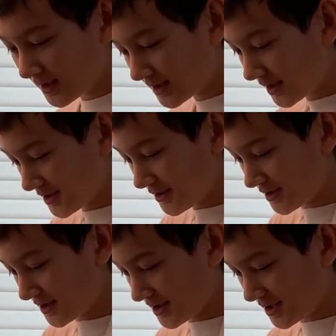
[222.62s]
And as you
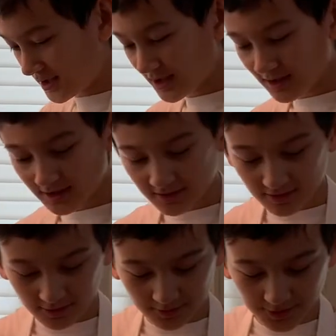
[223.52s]
can see here,
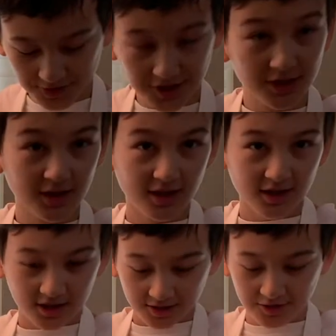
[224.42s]
almost
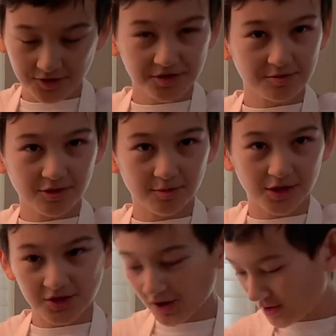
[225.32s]
used pretty
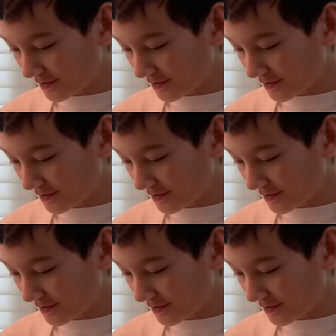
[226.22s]
much all